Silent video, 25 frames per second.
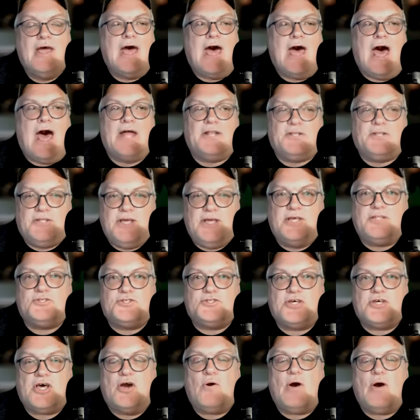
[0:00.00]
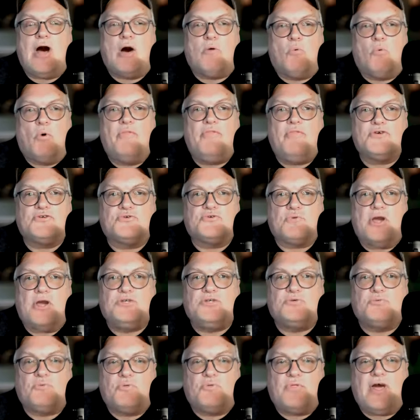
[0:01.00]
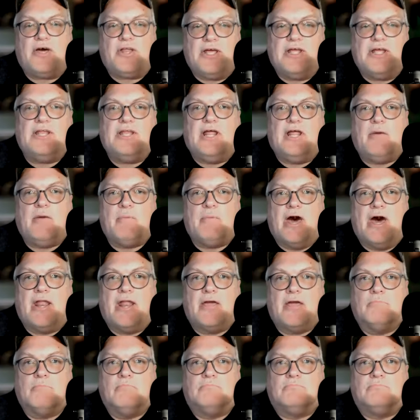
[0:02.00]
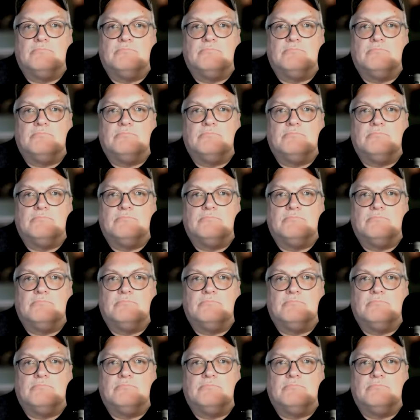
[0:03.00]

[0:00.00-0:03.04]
I did so. I won this race without hitting anybody